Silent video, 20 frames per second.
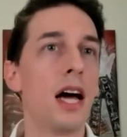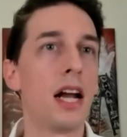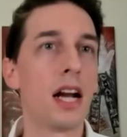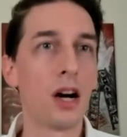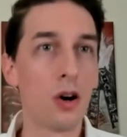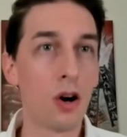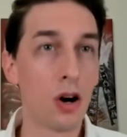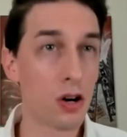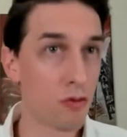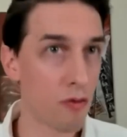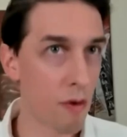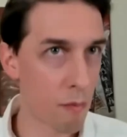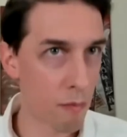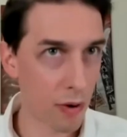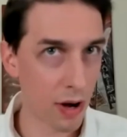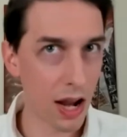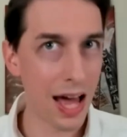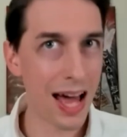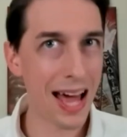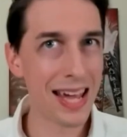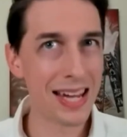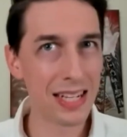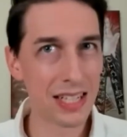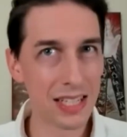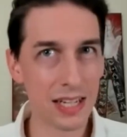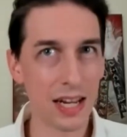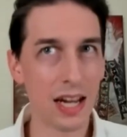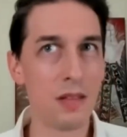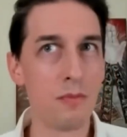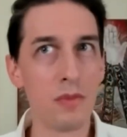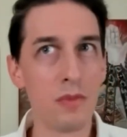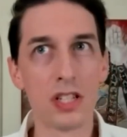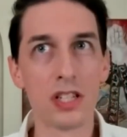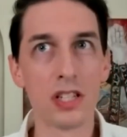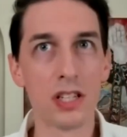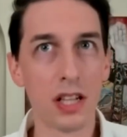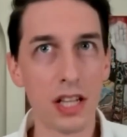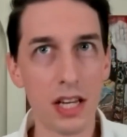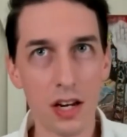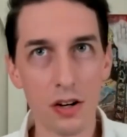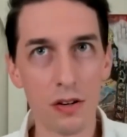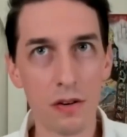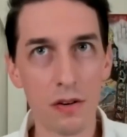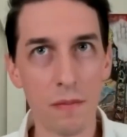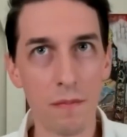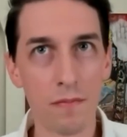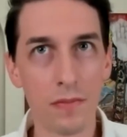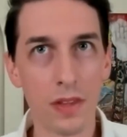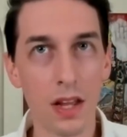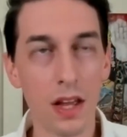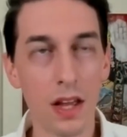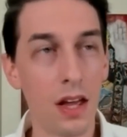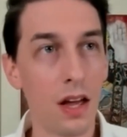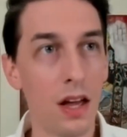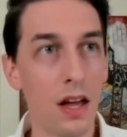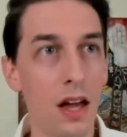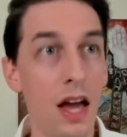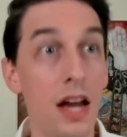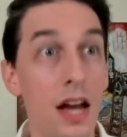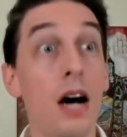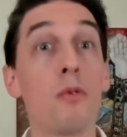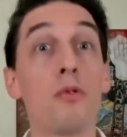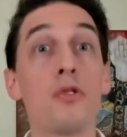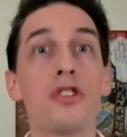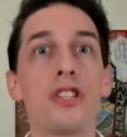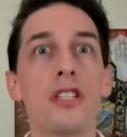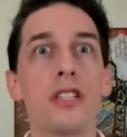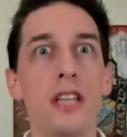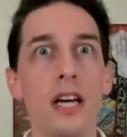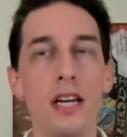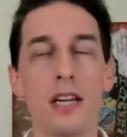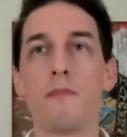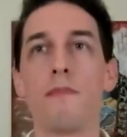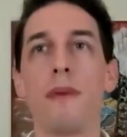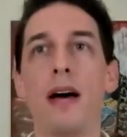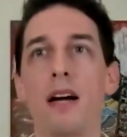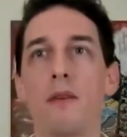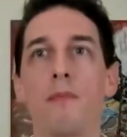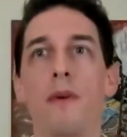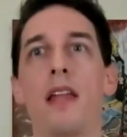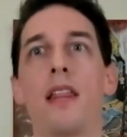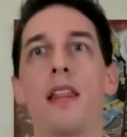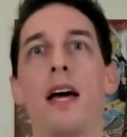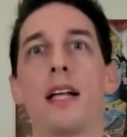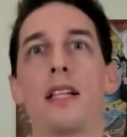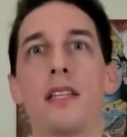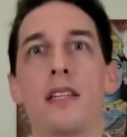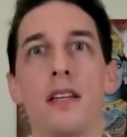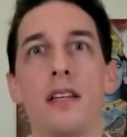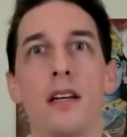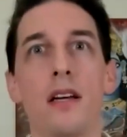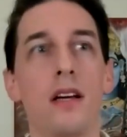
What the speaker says: and I got a reply 10 minutes later. And I was taken back by that